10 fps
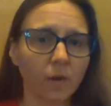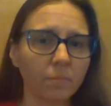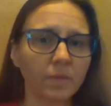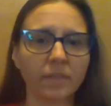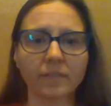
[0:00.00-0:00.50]

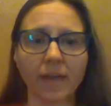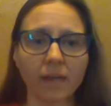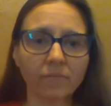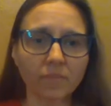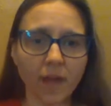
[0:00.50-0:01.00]
be it the head
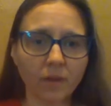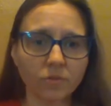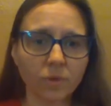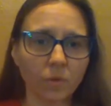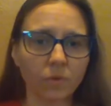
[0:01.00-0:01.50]
of the
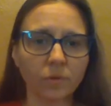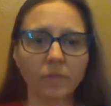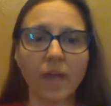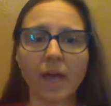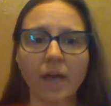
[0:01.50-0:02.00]
household,
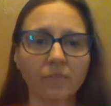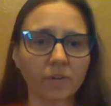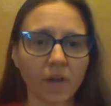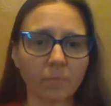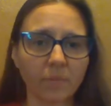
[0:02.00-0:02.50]
head of a
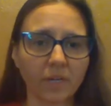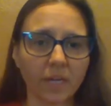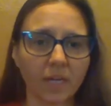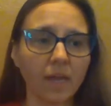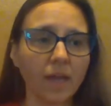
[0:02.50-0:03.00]

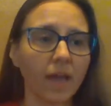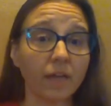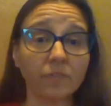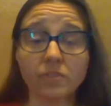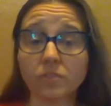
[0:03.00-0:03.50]
company,
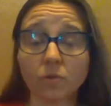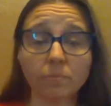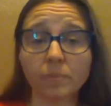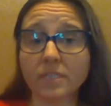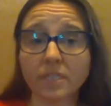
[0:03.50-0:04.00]
head of his own
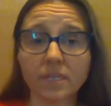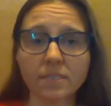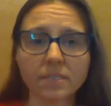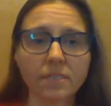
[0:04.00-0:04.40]
business,